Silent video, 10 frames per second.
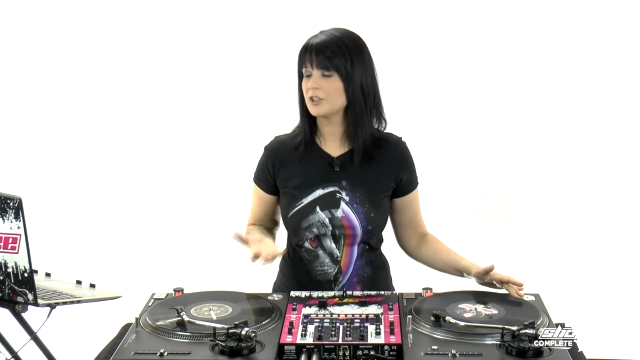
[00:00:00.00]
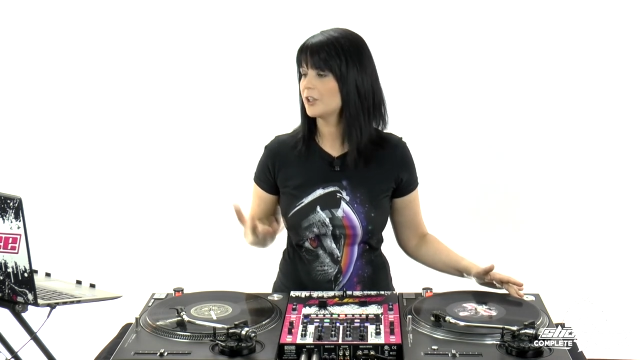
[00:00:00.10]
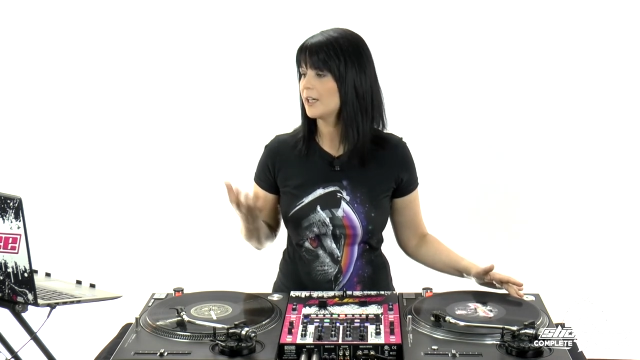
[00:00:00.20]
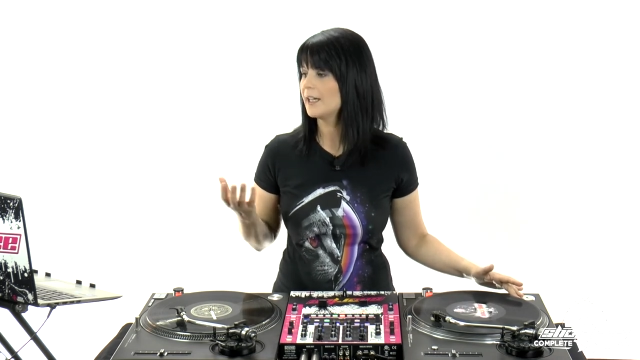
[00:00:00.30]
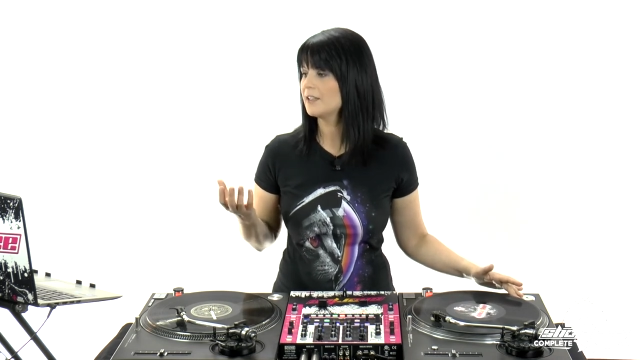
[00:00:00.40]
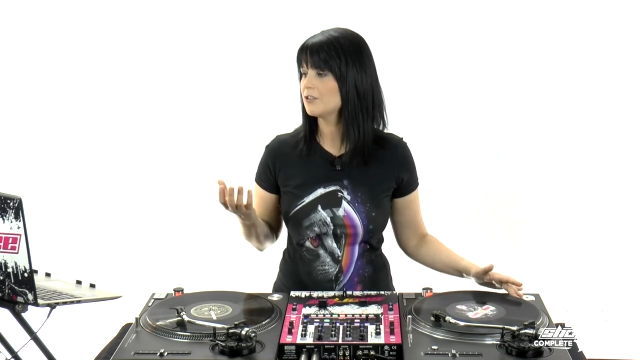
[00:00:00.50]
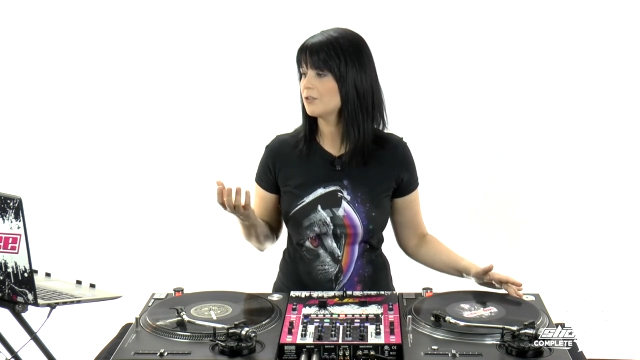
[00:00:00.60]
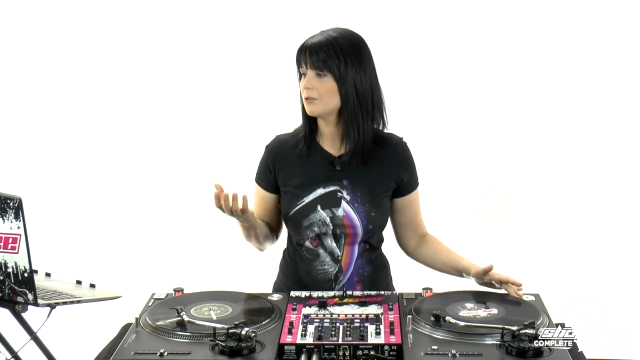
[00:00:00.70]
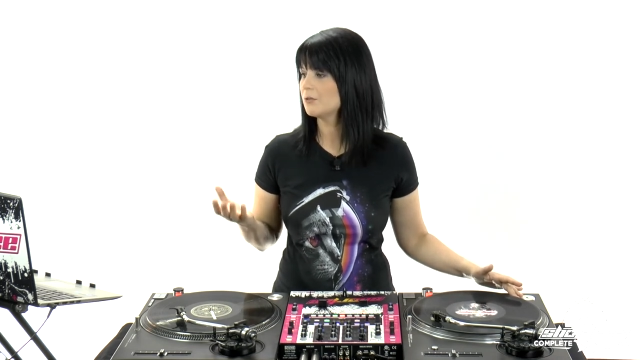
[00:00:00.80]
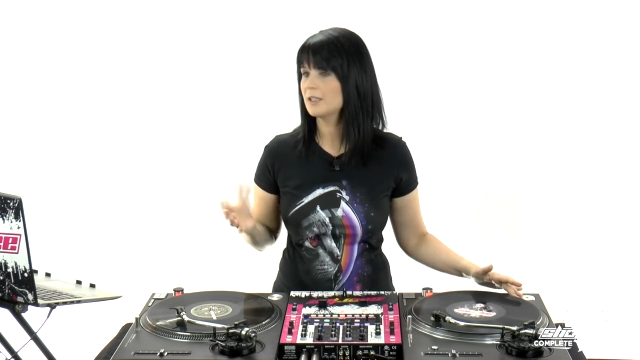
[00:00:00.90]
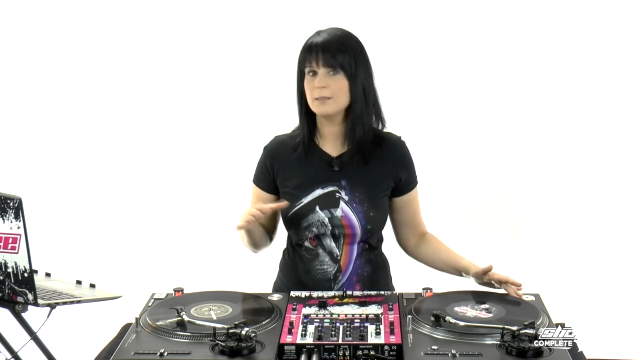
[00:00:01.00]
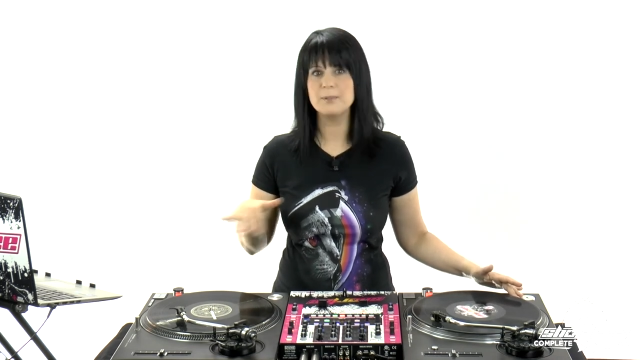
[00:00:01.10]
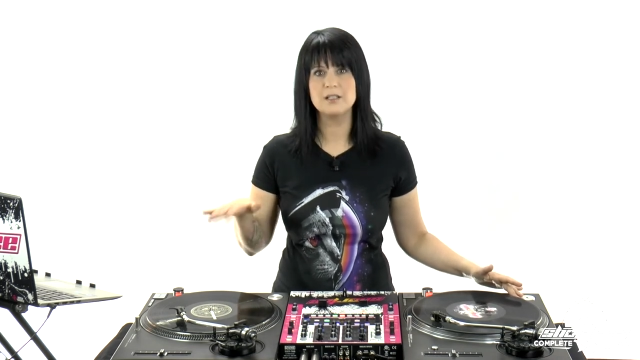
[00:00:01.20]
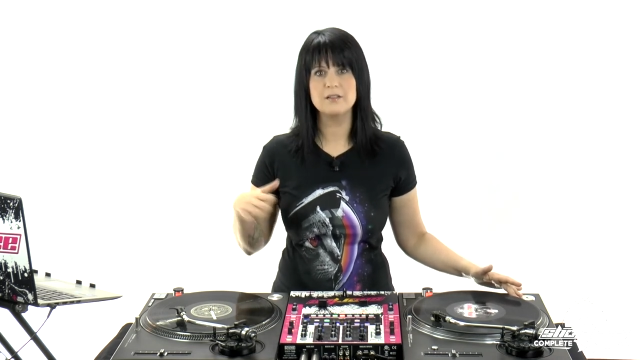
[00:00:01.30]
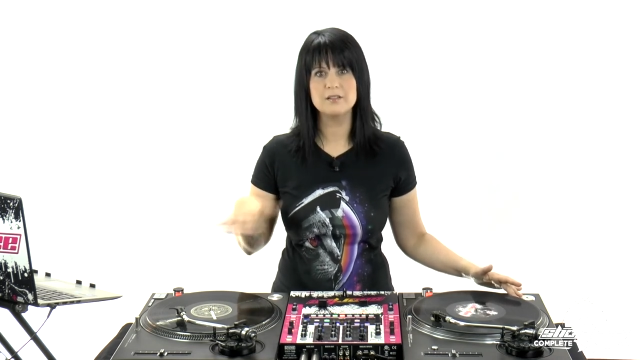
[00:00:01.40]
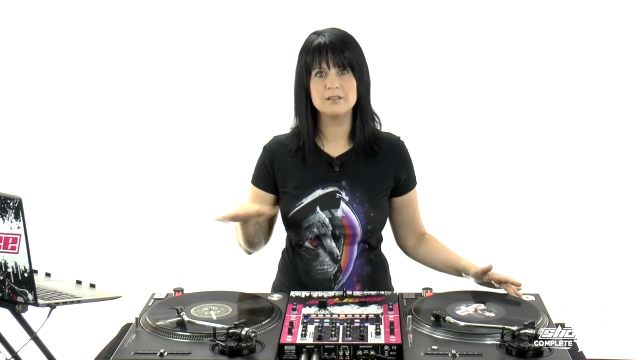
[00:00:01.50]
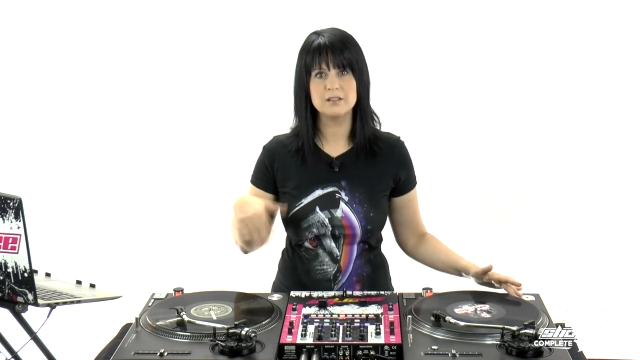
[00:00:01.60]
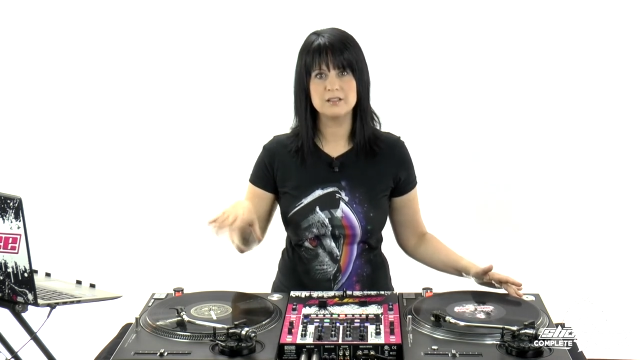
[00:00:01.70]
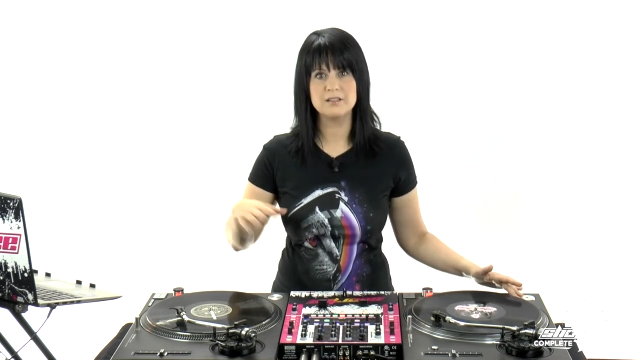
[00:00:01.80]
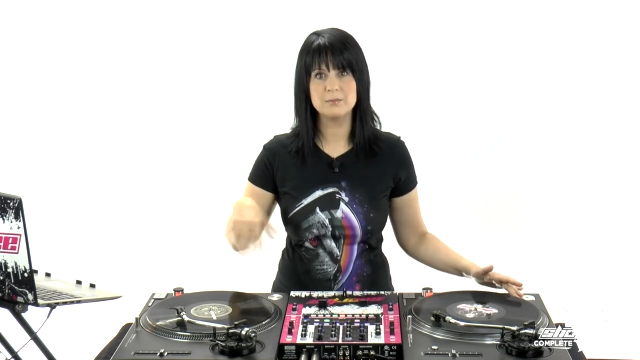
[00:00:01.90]
try to keep it in this
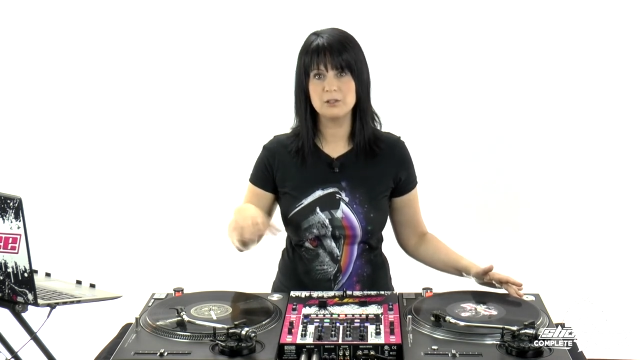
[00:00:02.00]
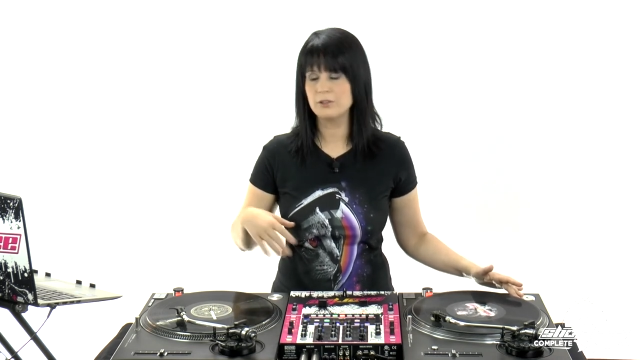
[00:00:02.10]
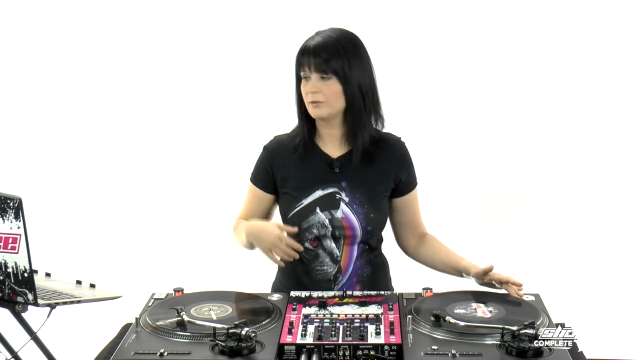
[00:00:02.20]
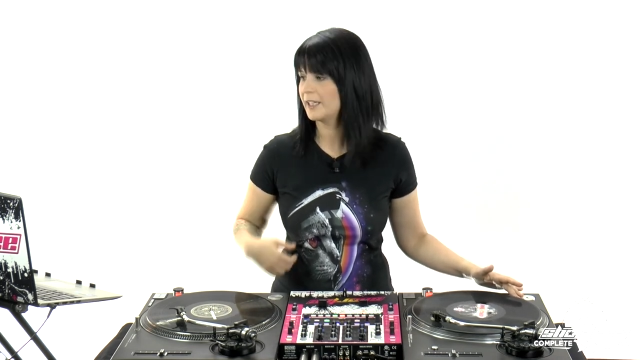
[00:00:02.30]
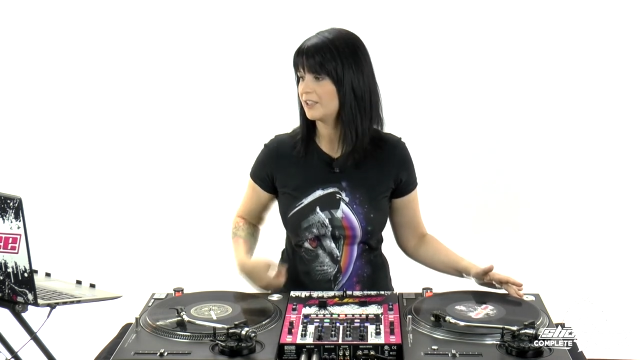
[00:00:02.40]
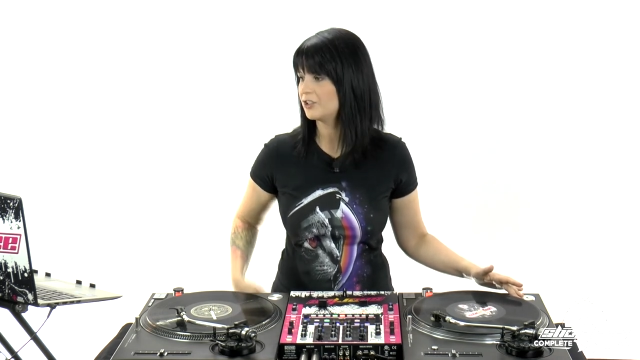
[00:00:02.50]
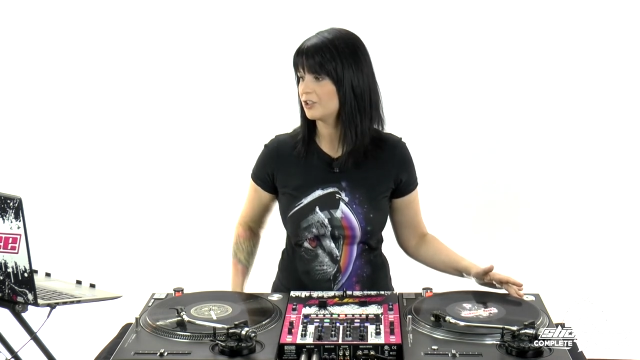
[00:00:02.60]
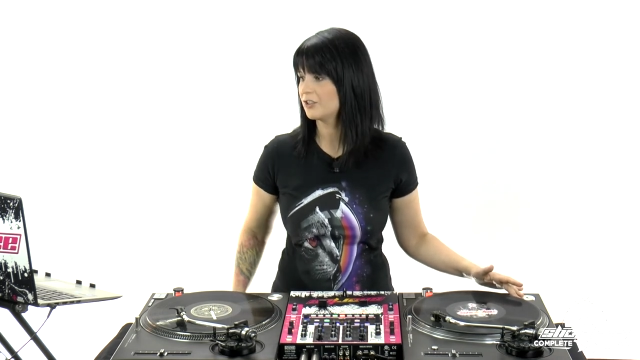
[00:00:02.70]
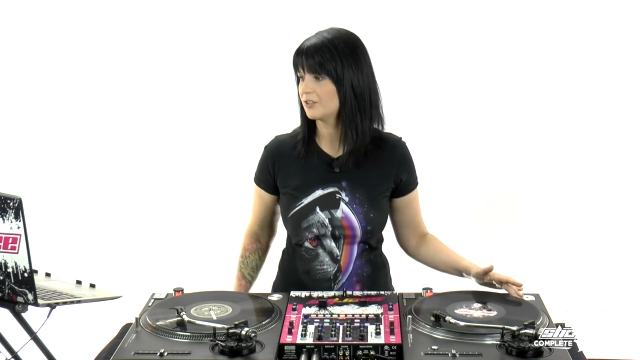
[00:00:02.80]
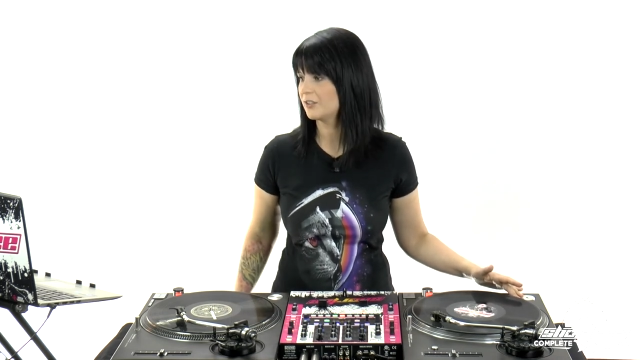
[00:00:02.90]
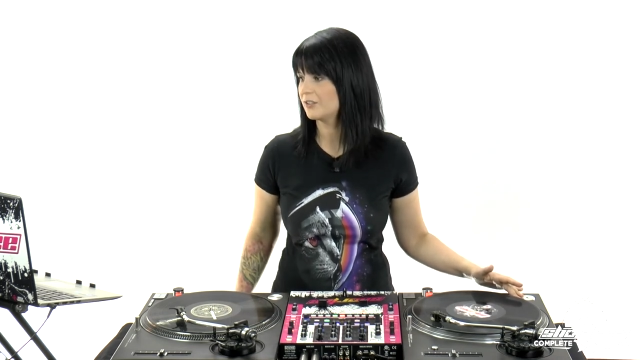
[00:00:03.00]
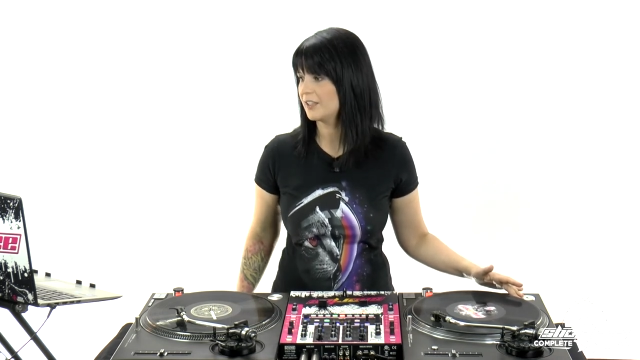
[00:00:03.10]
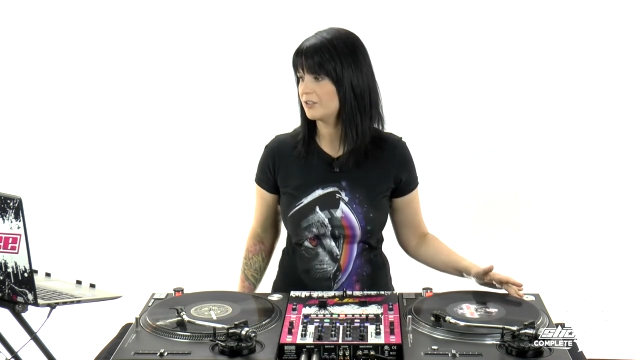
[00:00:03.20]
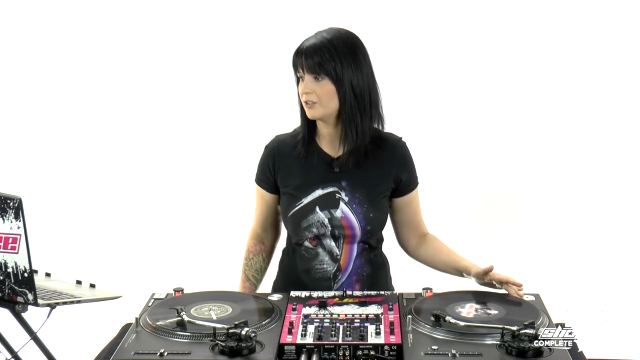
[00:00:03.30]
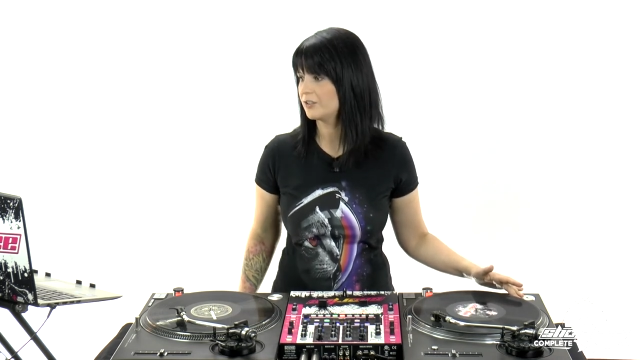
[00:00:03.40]
a similar range just to test